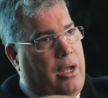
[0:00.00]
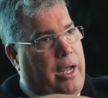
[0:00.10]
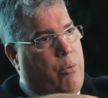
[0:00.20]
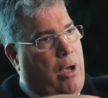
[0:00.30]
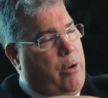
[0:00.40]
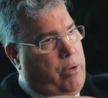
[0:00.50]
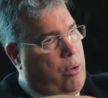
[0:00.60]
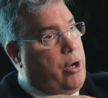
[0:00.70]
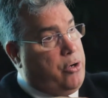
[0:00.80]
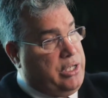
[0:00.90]
And
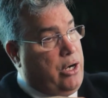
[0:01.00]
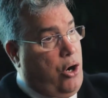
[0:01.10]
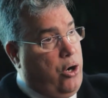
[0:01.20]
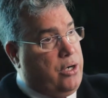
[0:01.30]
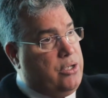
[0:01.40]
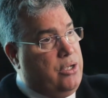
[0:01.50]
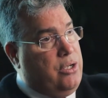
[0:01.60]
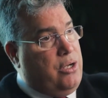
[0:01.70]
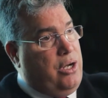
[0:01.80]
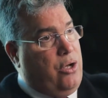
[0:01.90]
a way you understand art.
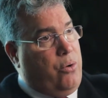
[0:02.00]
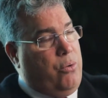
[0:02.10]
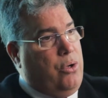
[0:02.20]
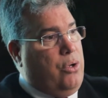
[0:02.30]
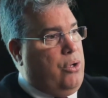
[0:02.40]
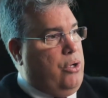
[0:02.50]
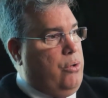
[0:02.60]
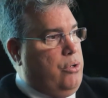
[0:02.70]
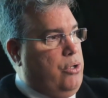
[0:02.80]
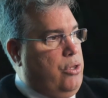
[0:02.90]

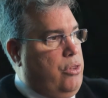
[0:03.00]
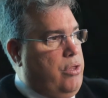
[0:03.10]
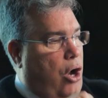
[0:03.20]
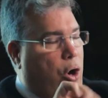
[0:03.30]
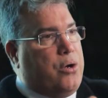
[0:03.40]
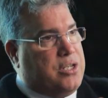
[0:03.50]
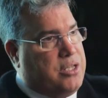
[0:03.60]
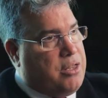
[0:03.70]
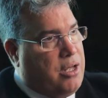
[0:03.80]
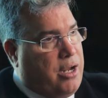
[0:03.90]
The art is
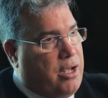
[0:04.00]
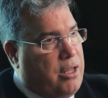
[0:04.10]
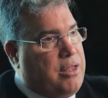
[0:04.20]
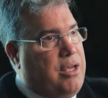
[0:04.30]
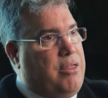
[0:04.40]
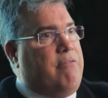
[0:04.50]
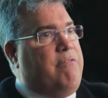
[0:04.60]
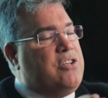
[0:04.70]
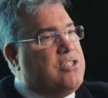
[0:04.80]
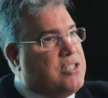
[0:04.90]
the thing, the
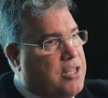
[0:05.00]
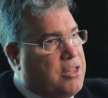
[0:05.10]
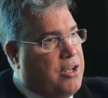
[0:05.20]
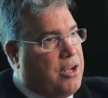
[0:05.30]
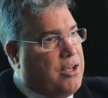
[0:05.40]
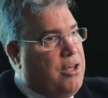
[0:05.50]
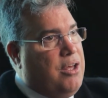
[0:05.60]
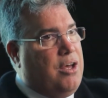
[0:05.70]
vision is the thing.